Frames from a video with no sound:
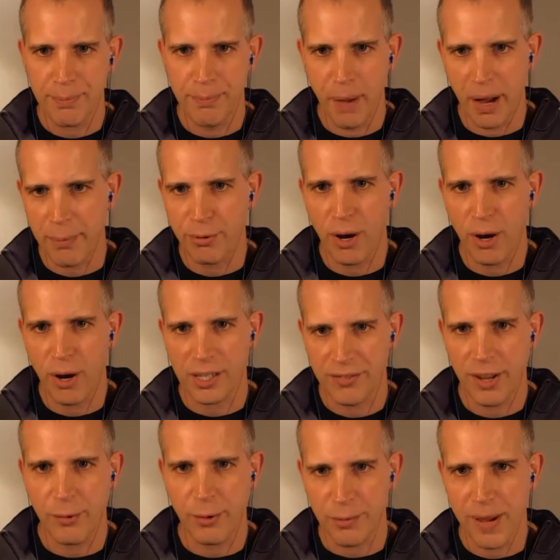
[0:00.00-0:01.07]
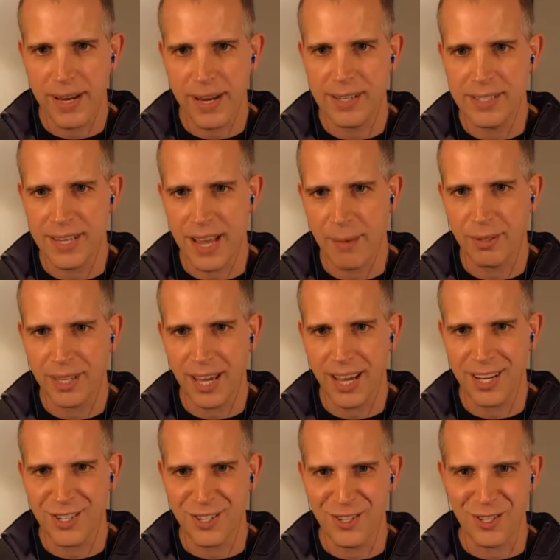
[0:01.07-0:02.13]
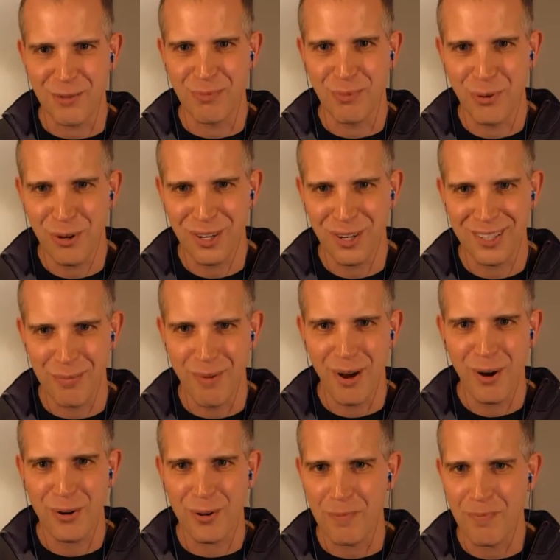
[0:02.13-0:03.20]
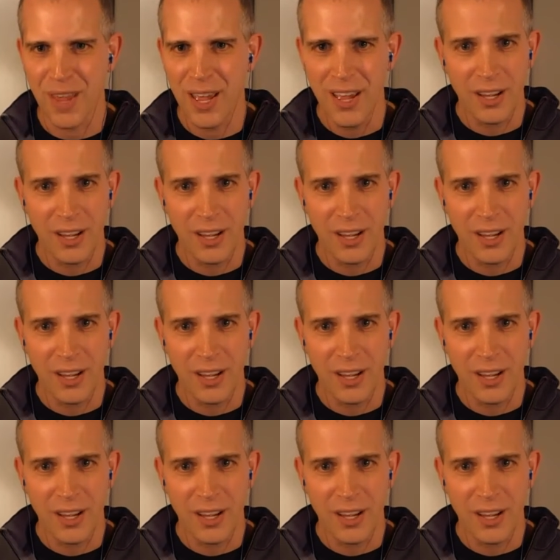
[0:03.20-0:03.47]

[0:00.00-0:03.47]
my proactive network maintenance application supported the modem